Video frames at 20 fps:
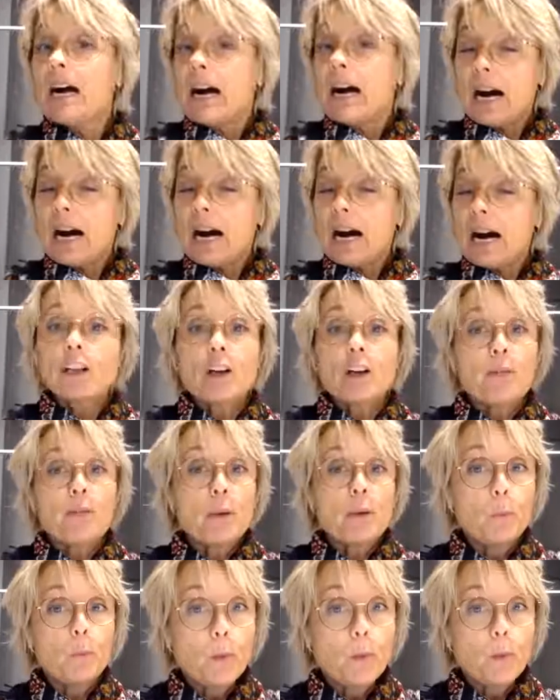I got the
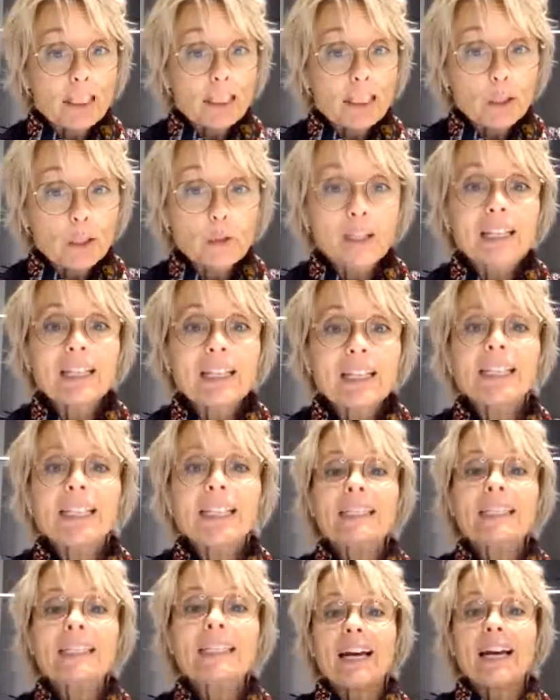window
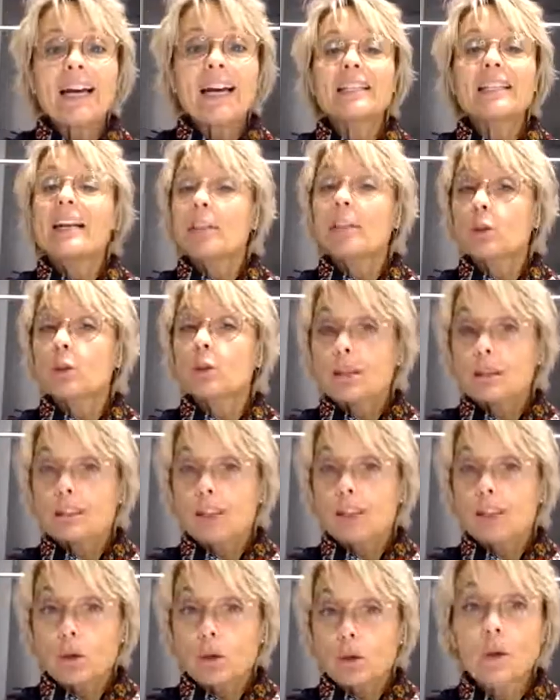cleaned and as well as
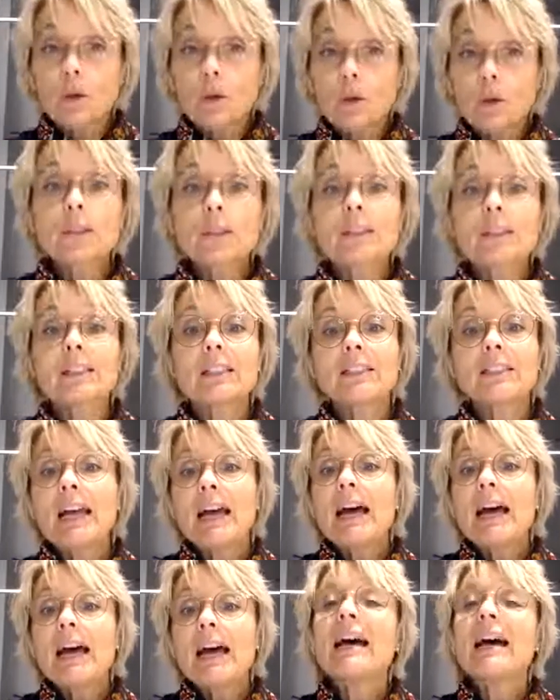the curtain,
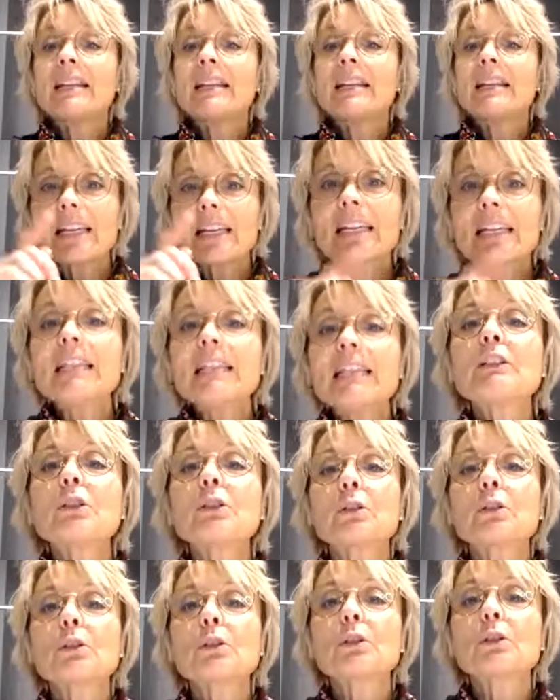and I even
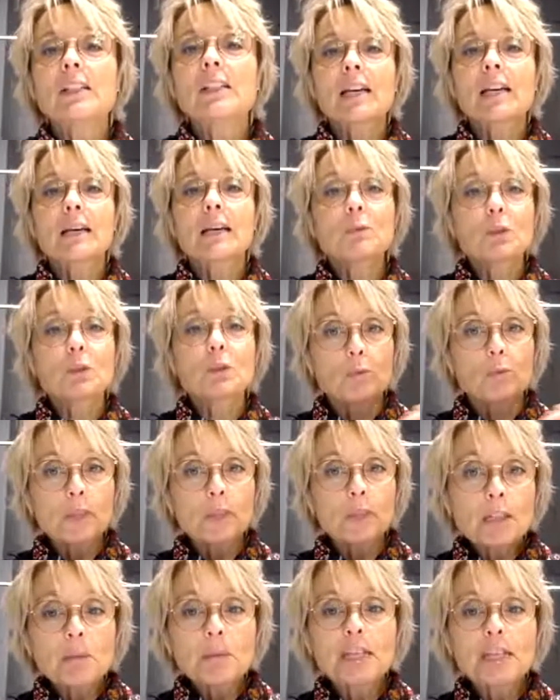took the time to
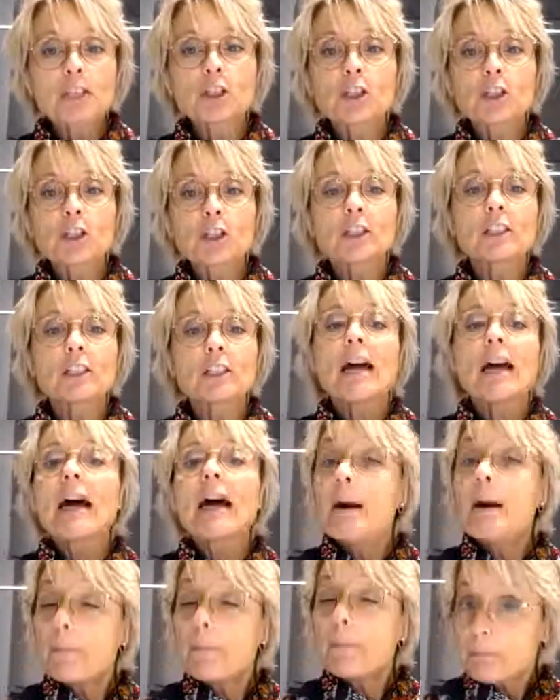redimension
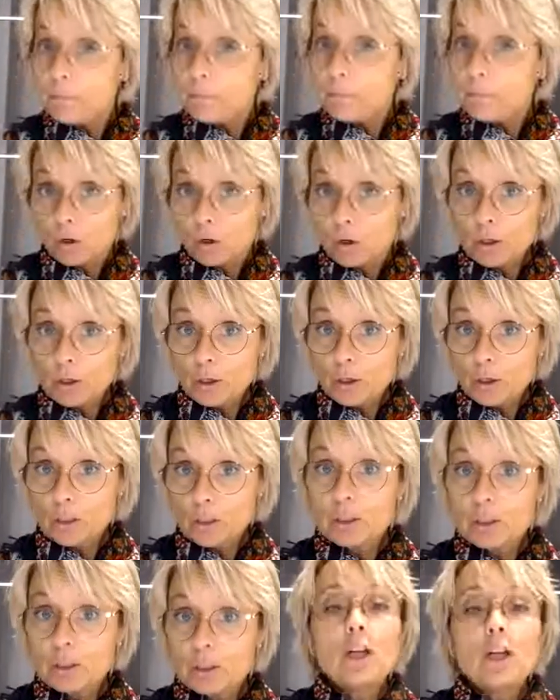the curtain
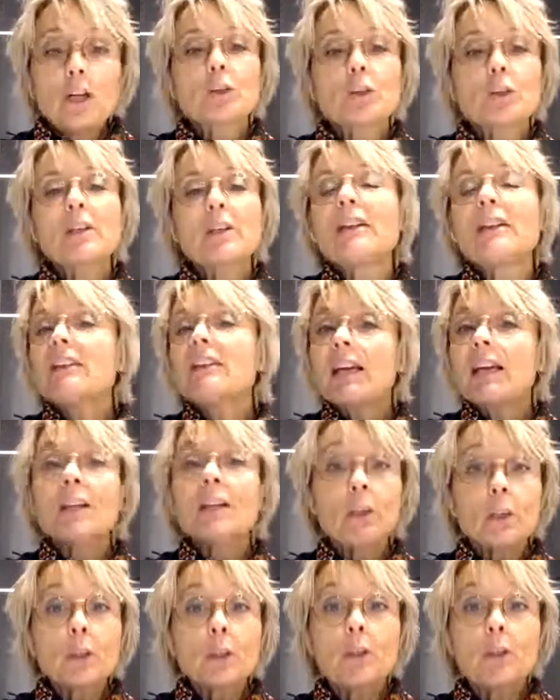to give it a
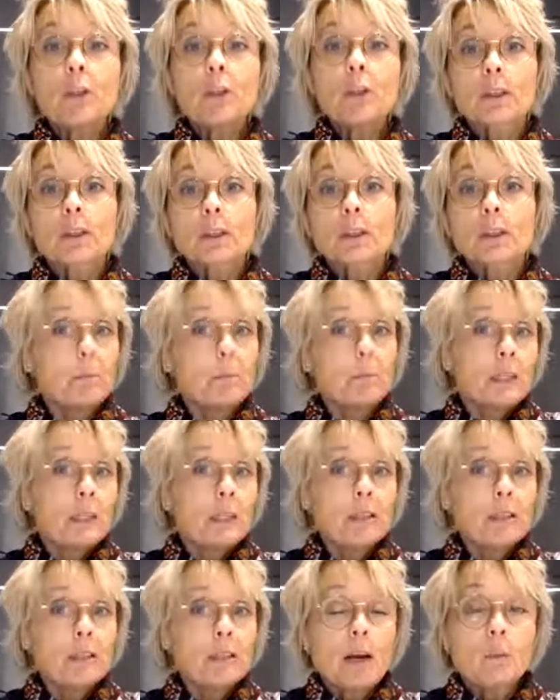new look
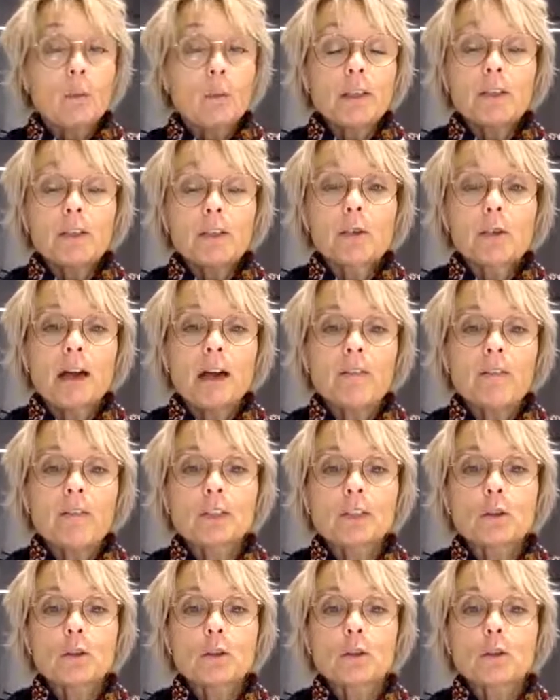because I wanted to have this
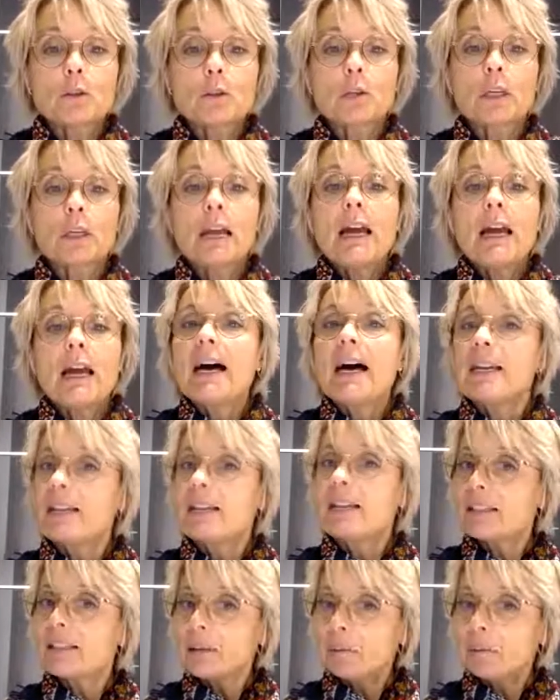new look.
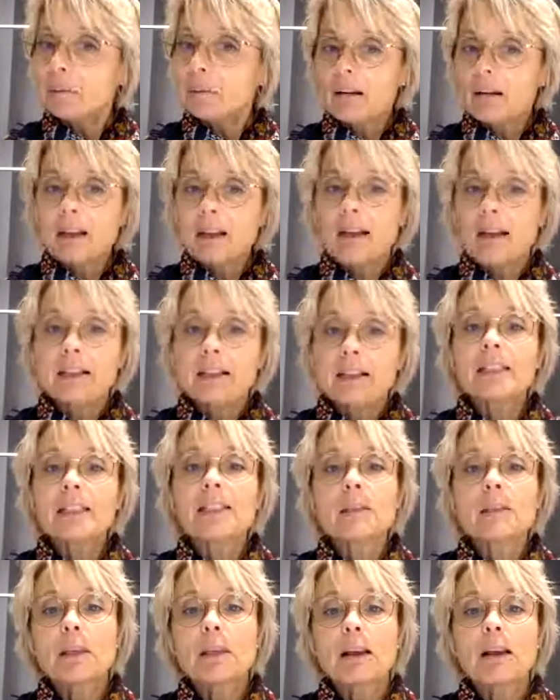It's a bit light, it's a
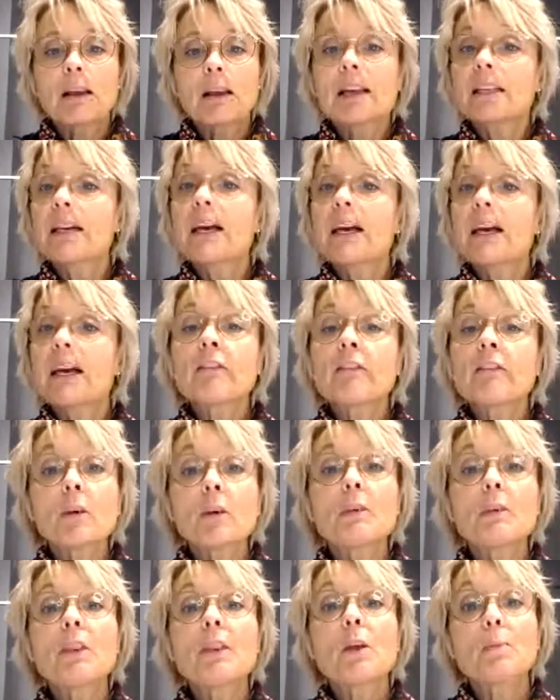bit lighter, and for
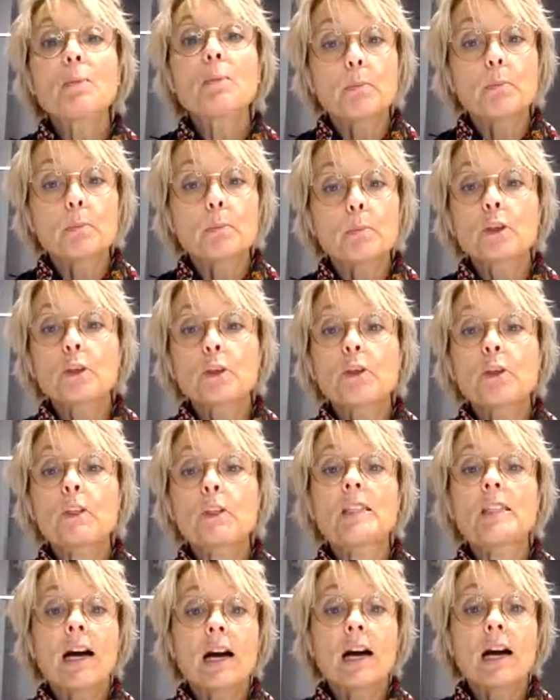me the proportions
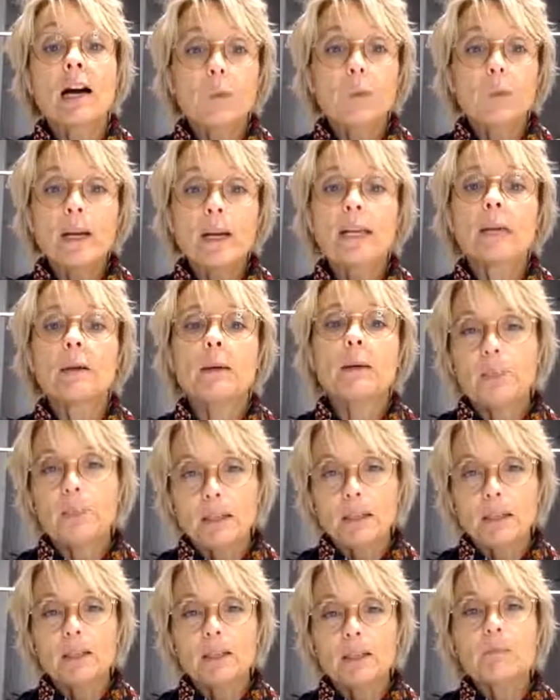are way better.